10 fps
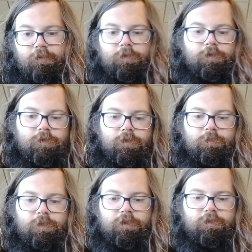I'm going to talk
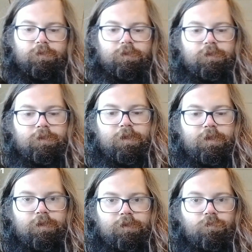about
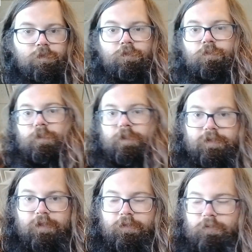a recruiting
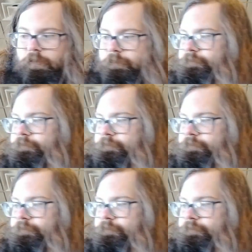cycle.